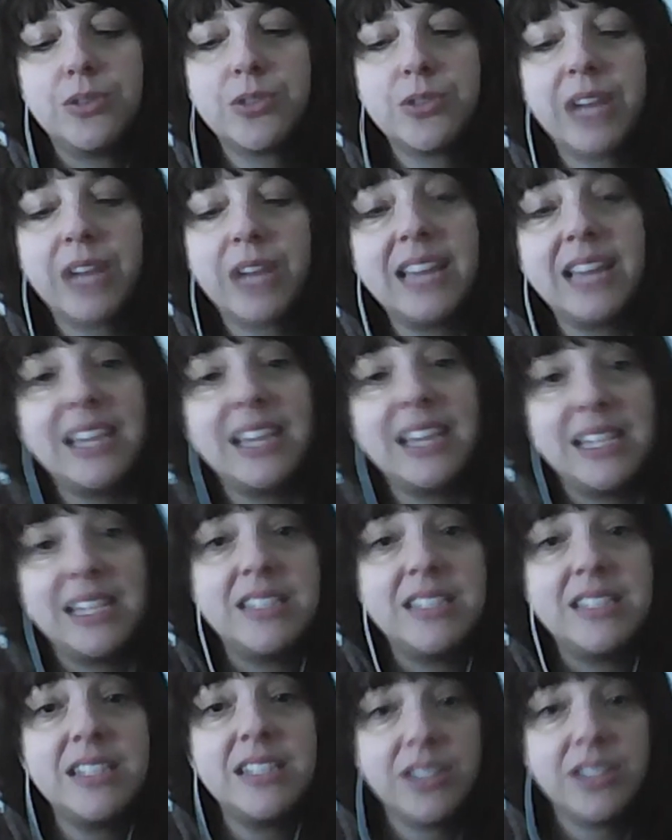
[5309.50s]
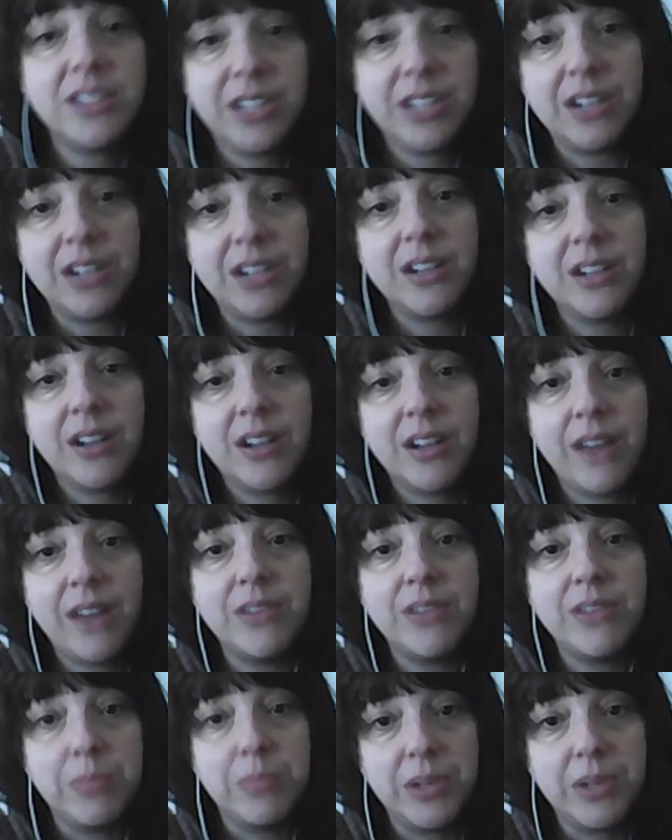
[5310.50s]
create the interior
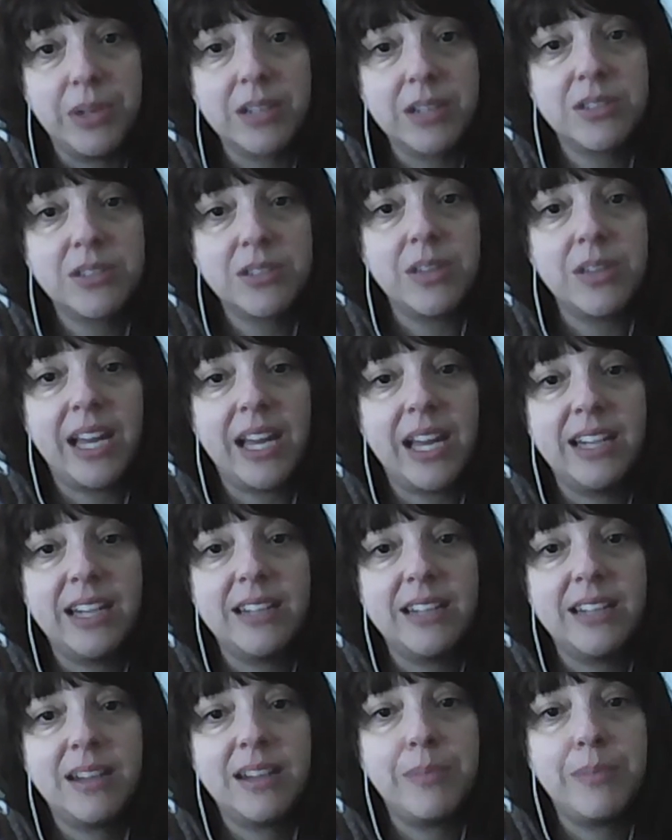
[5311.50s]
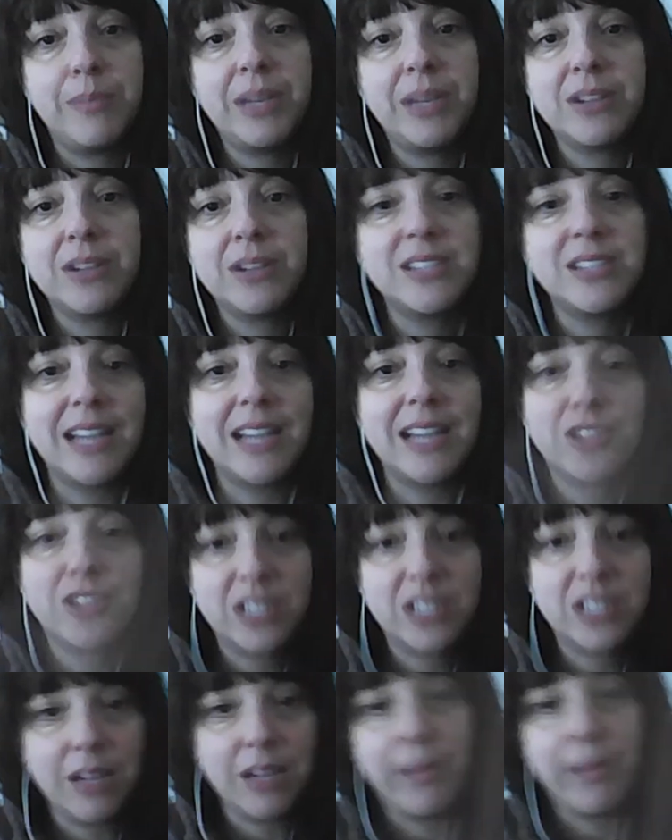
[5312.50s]
of the book so that it appears not
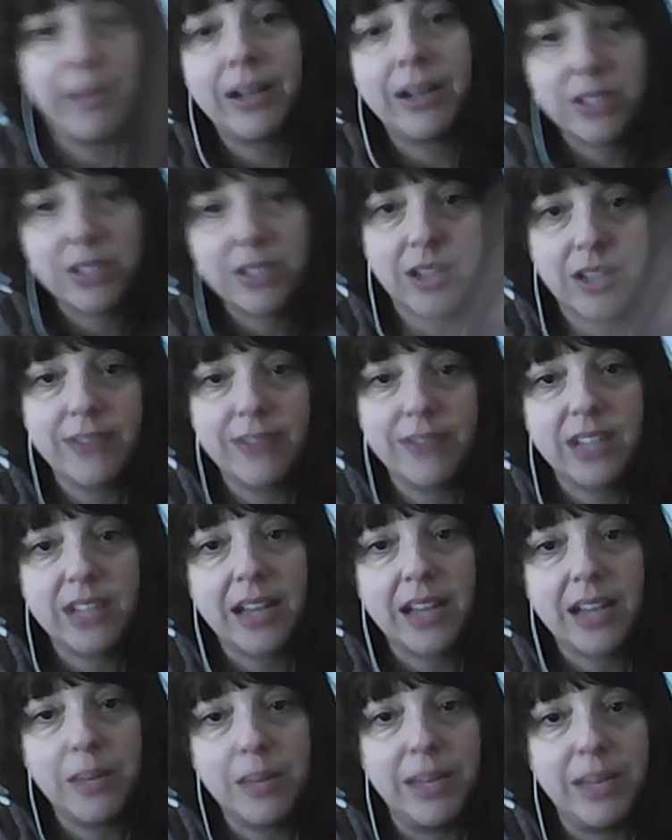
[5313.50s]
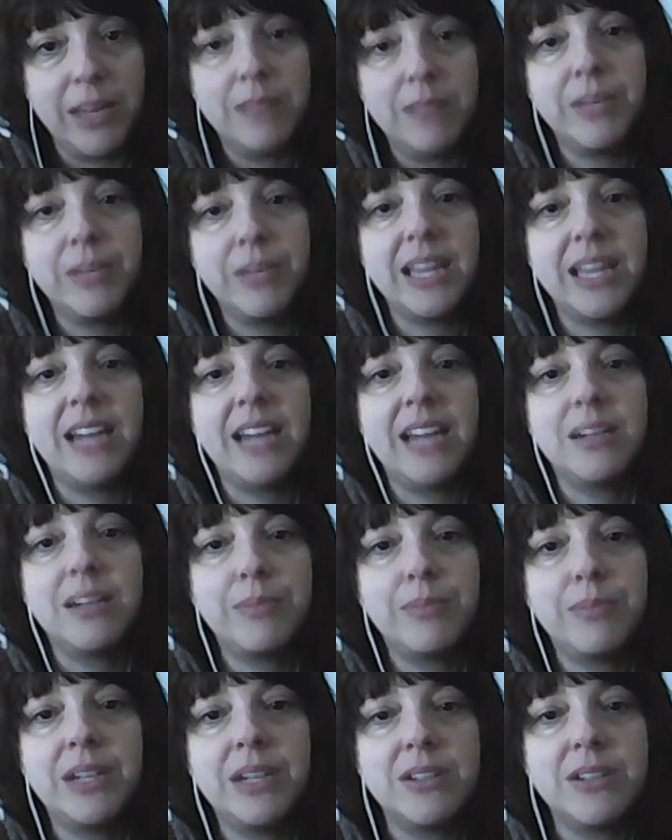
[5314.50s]
just in a Microsoft document, but that it
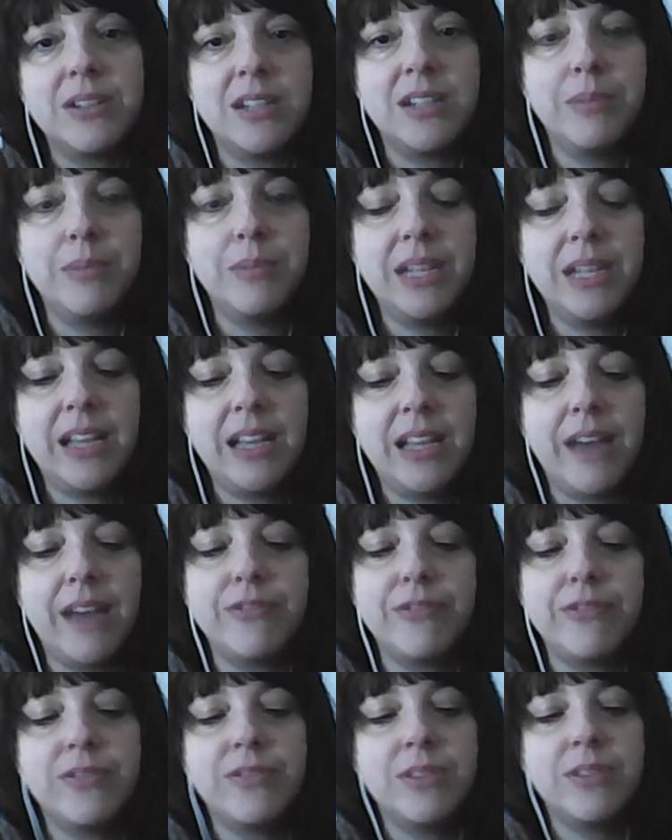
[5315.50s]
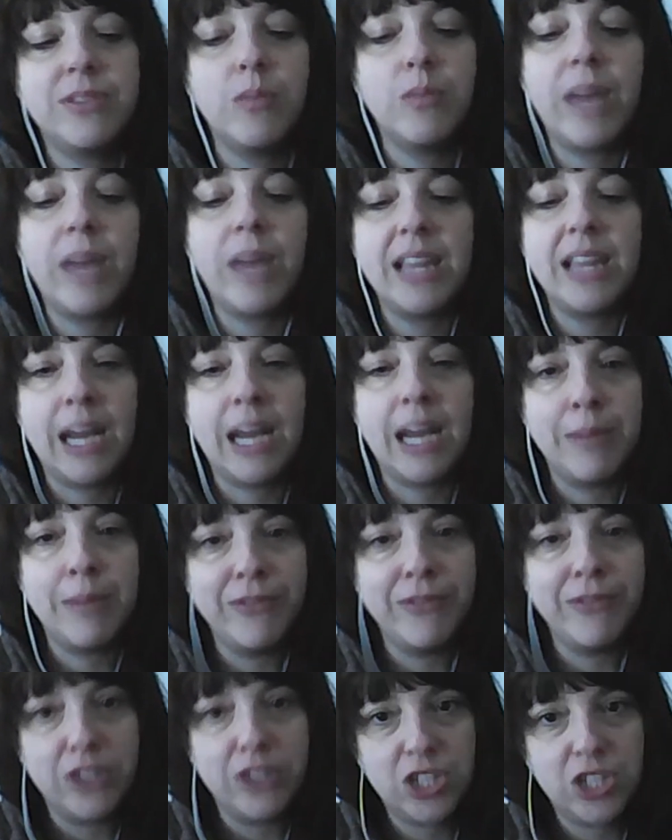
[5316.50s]
appears in a PDF the way that I'm
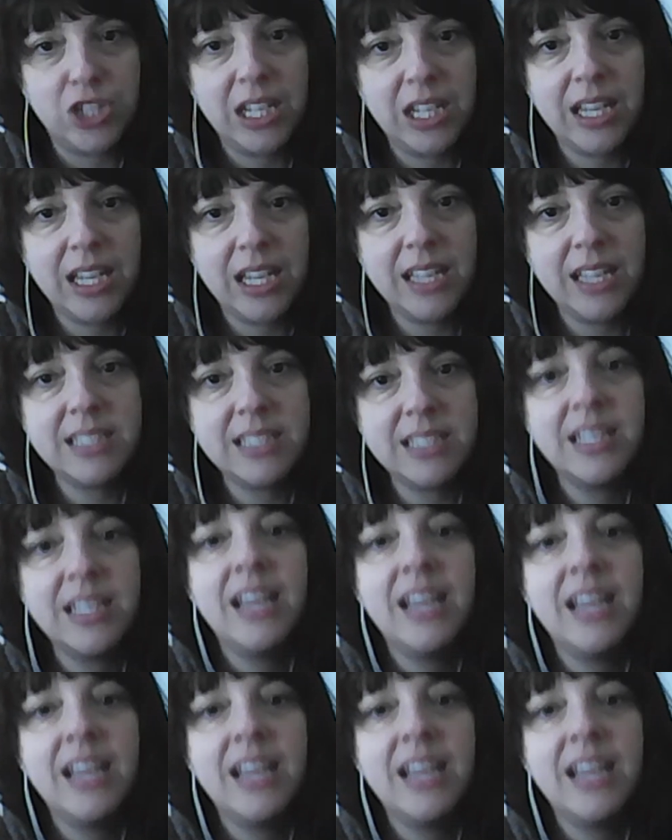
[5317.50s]
envisioning it.